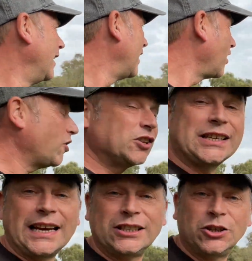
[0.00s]
I've got to
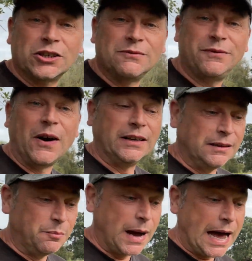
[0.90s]
say, this took some
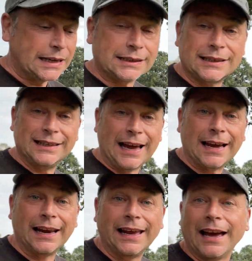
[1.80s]
finding, but
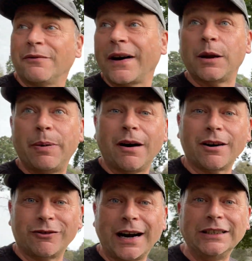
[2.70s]
luckily I found a
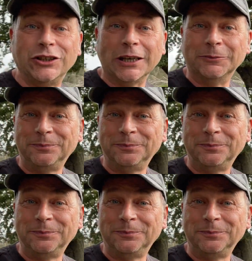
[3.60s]
park ranger,